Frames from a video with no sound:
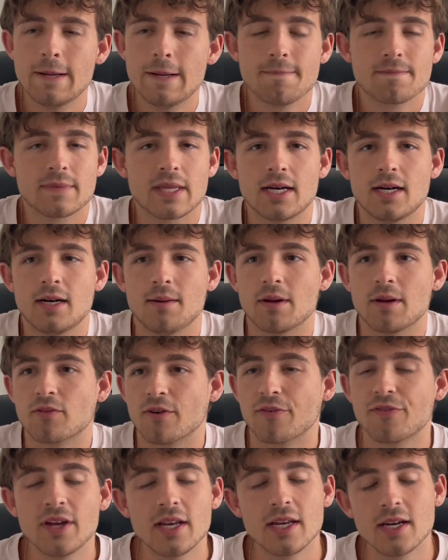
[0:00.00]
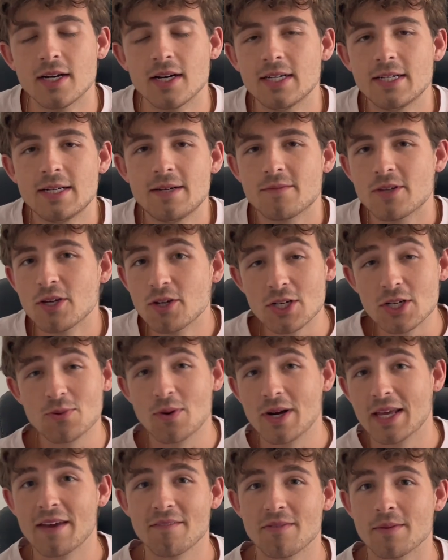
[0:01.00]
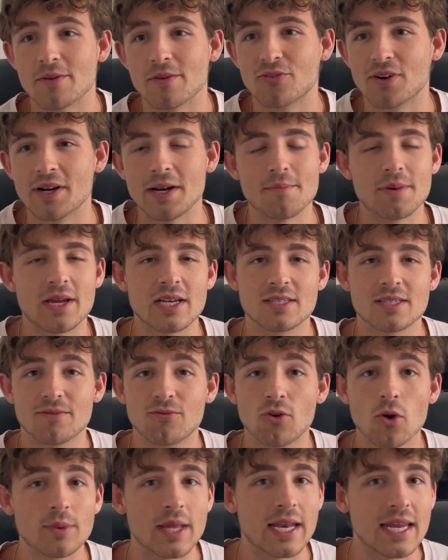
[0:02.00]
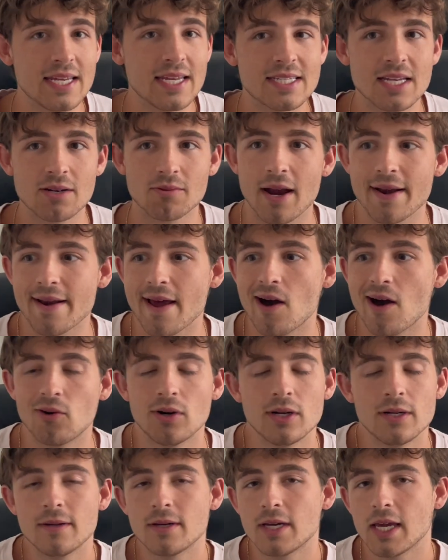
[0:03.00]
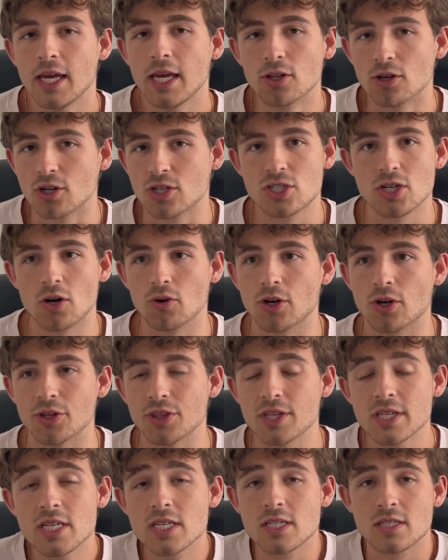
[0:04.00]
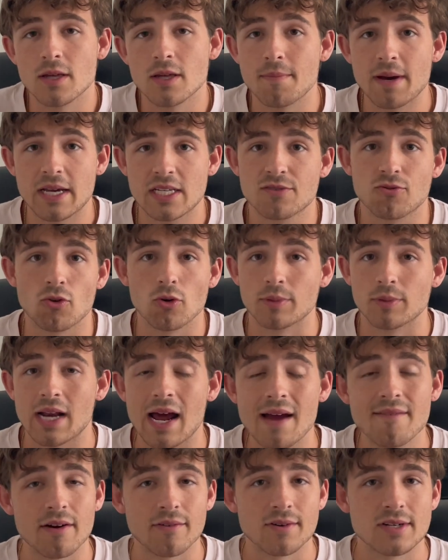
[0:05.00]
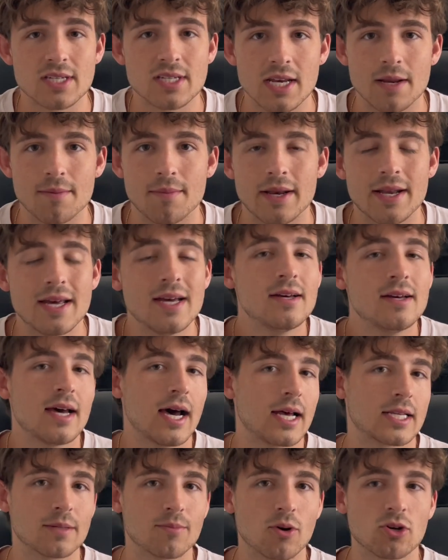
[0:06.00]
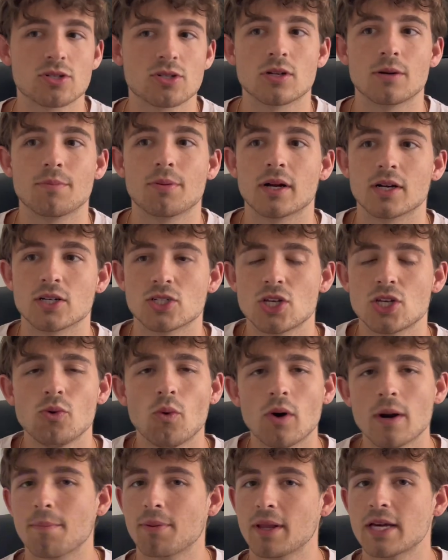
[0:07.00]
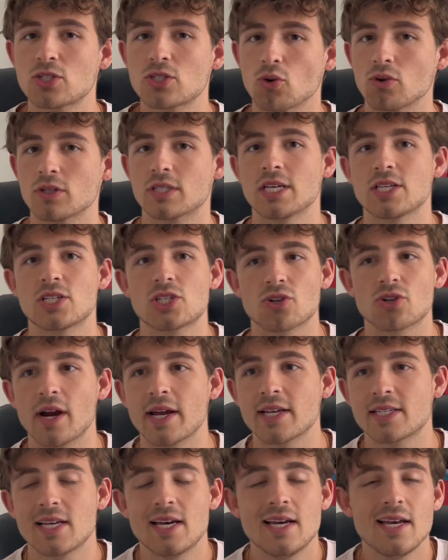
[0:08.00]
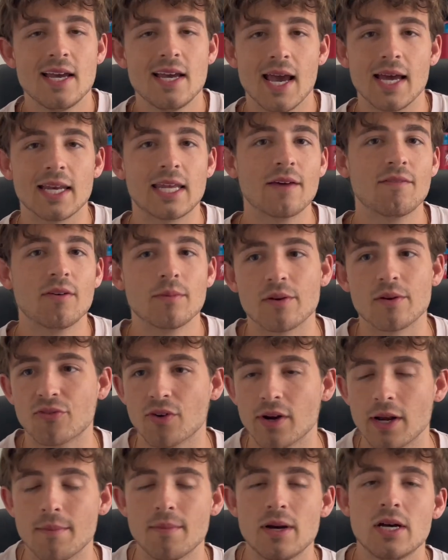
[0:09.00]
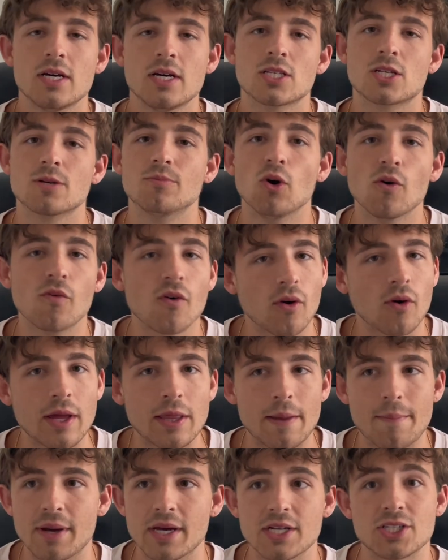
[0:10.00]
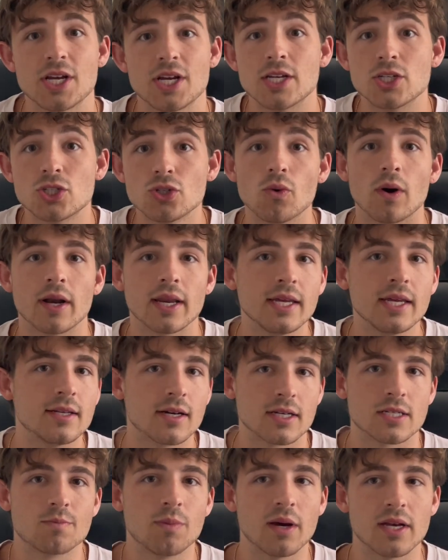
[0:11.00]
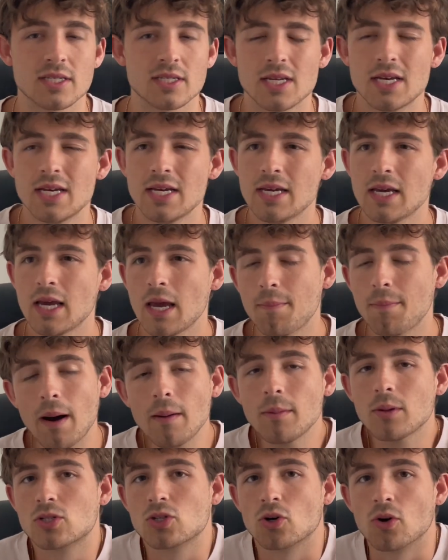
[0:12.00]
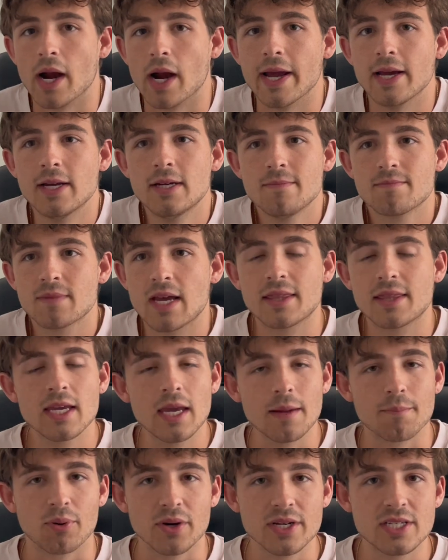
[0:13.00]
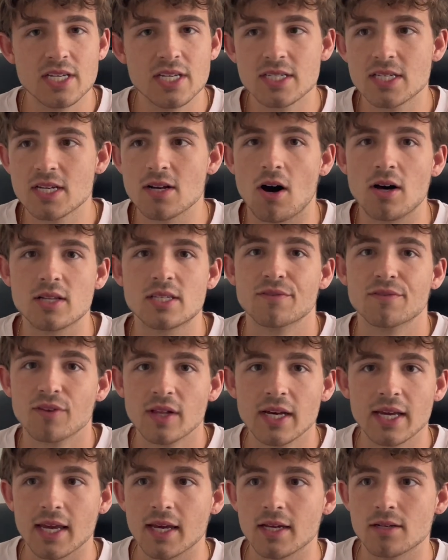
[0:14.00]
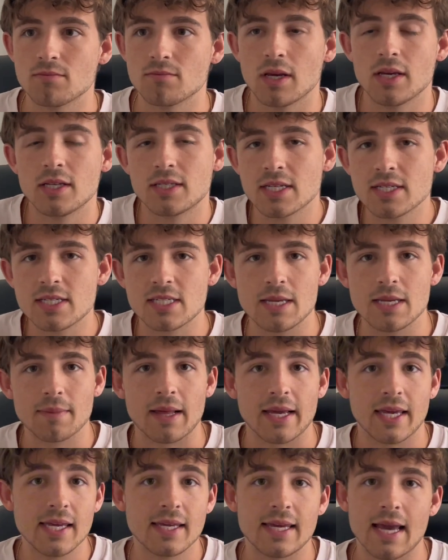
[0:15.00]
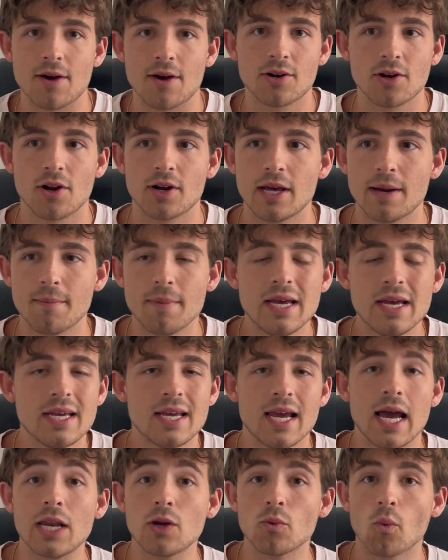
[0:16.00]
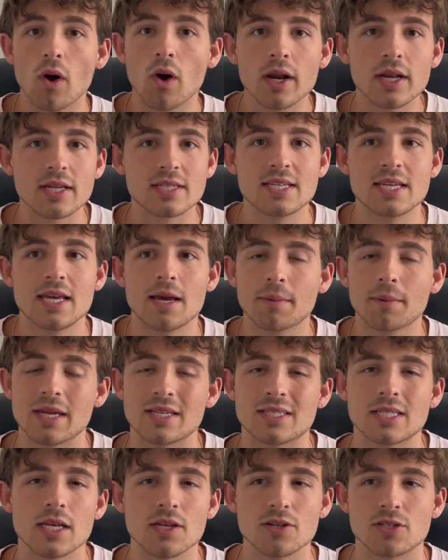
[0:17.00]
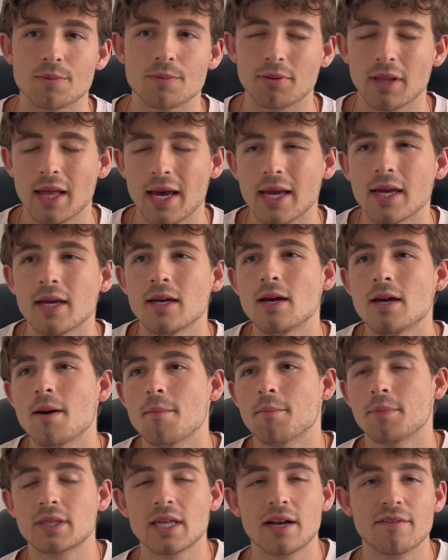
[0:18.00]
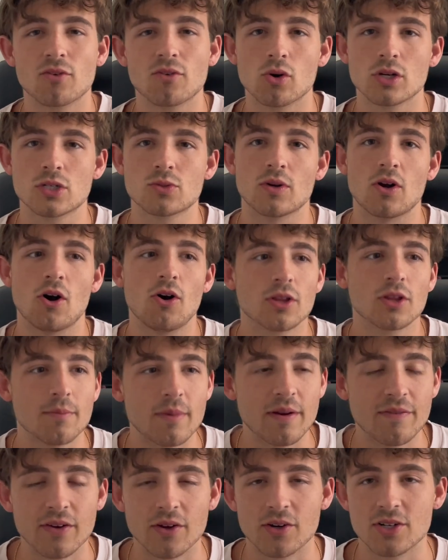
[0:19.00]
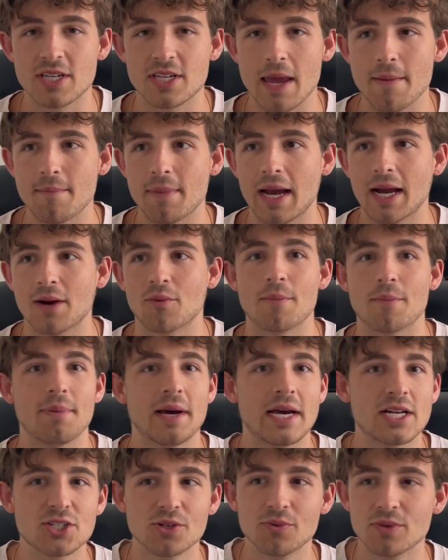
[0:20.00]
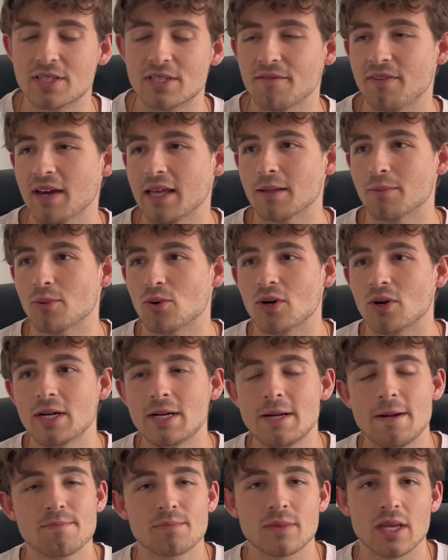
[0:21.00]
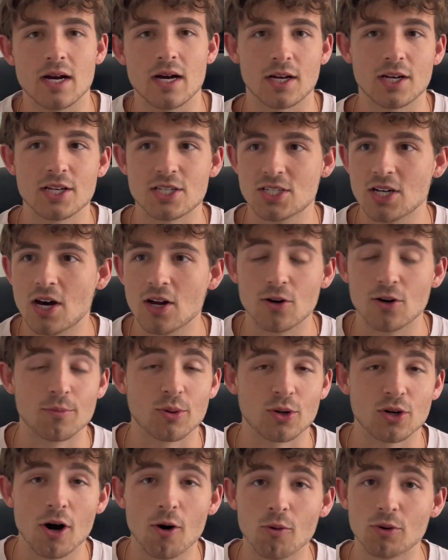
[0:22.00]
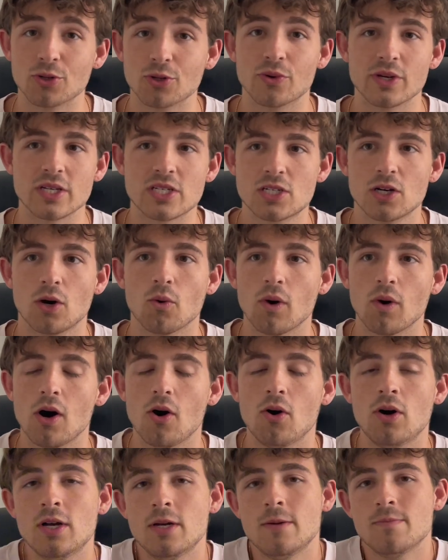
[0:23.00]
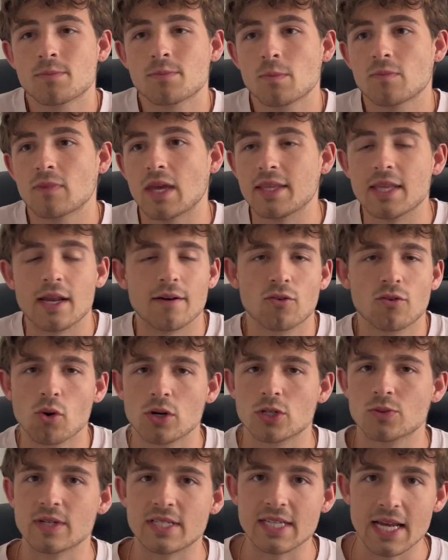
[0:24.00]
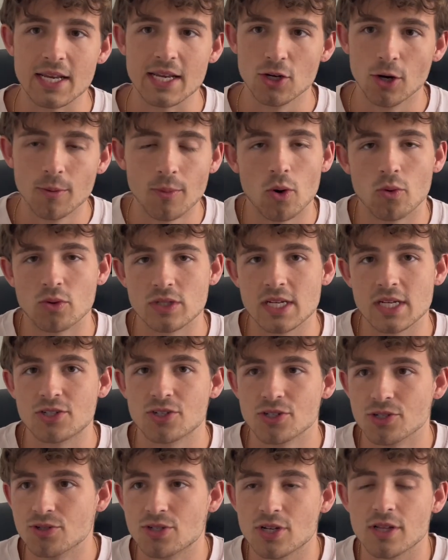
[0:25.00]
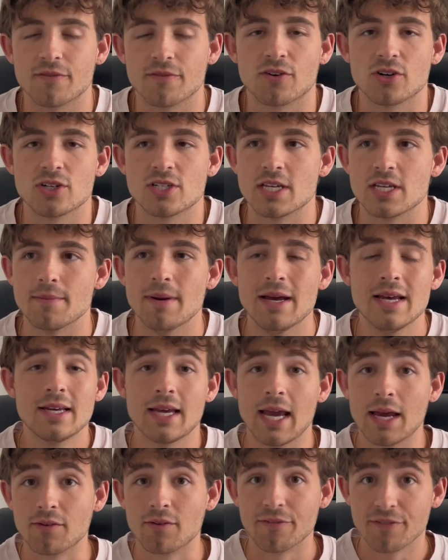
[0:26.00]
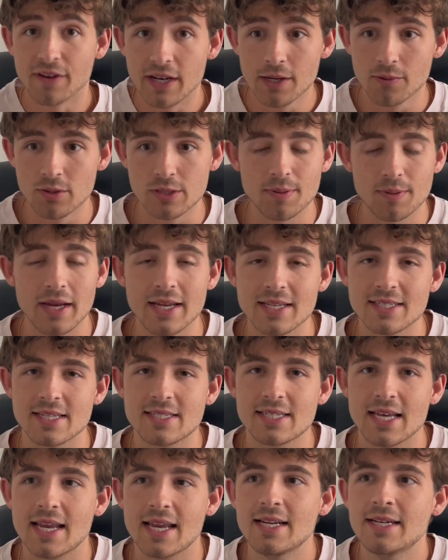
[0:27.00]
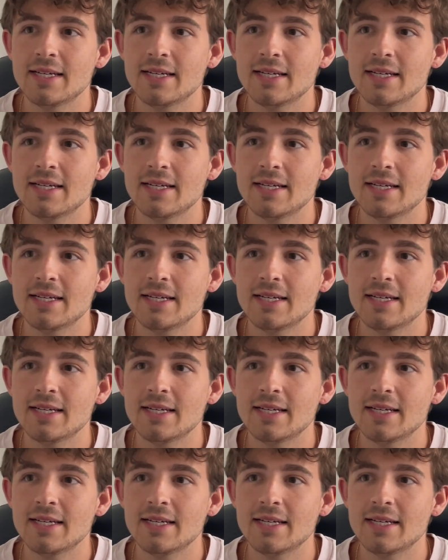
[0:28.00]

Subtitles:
And Rafinha, you just want to give him the freedom because the form that he's in right now, he looks so good. This is the best form that I've ever seen him in as a Barcelona player. So you want to play towards his strengths and give him the freedom to move around the pitch and do what he does best. And Pablo Torre, I think in preseason, Hansi Flick, it did seem like he counted on him and he wanted to see him continue to play. But then, of course, when all the midfielders came back, when Pedri was available, Casado and Bernal were doing so well. And then, of course, when Dani Olmo was introduced to the first team and Rafinha was playing as a 10,